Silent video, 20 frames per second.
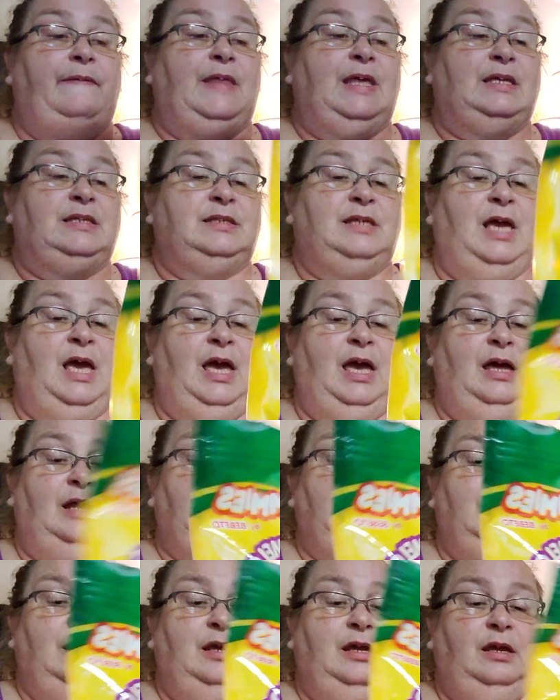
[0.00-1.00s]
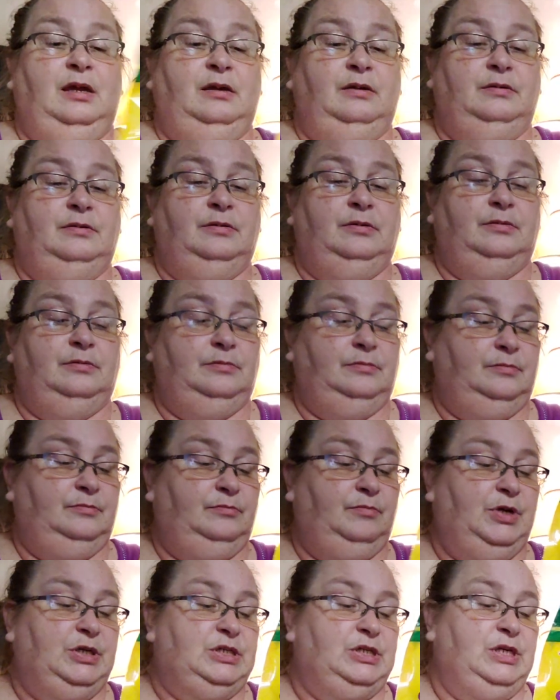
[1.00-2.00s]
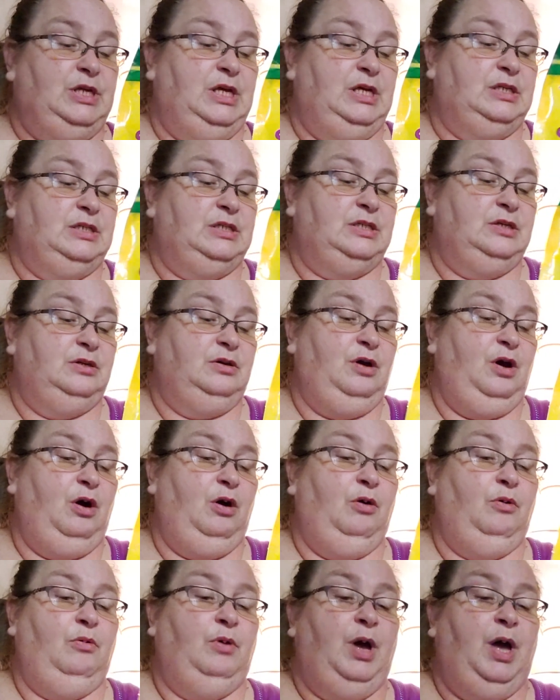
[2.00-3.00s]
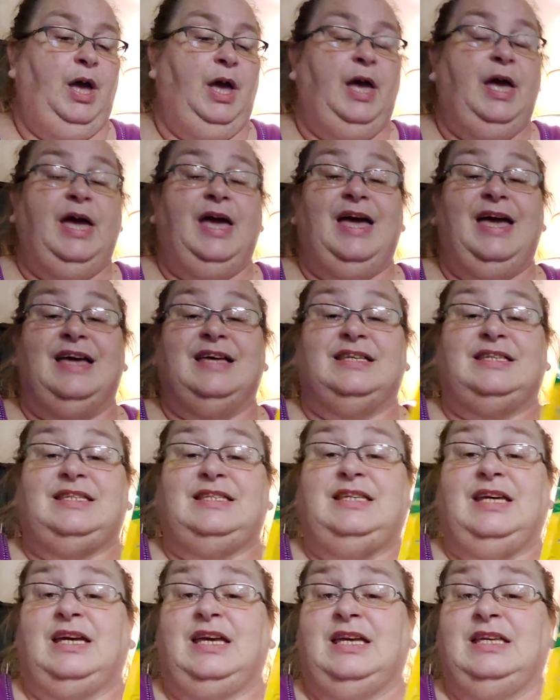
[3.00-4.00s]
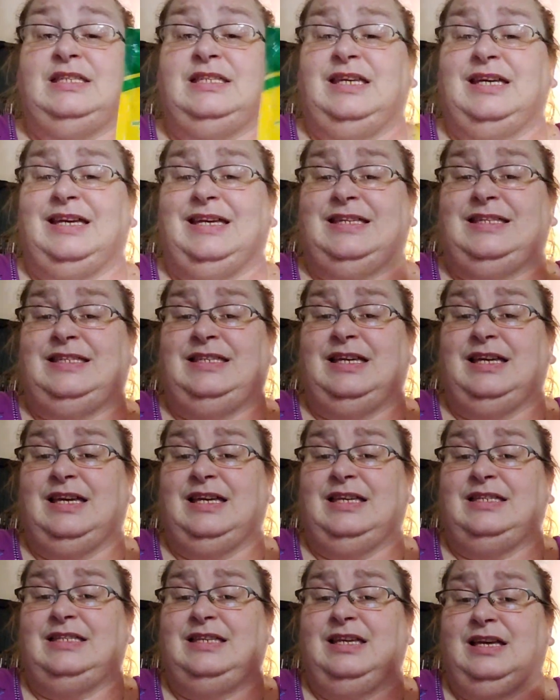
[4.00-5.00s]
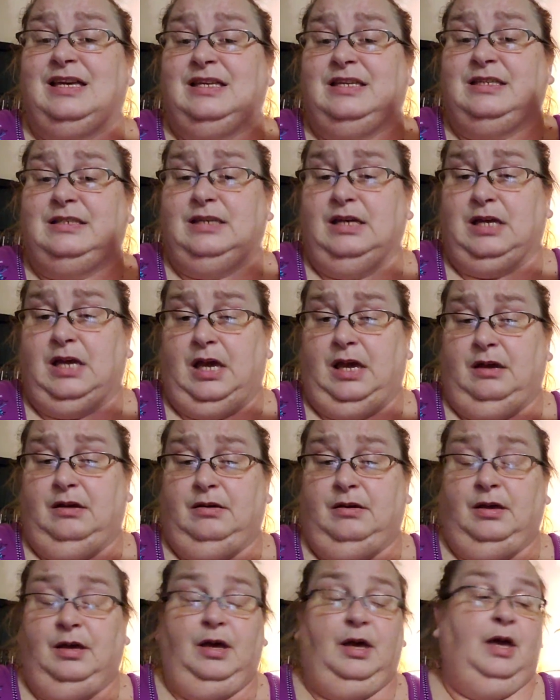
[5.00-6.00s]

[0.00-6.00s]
This candy which needs to go, is sticky, sticky, sticky, sticky, sticky.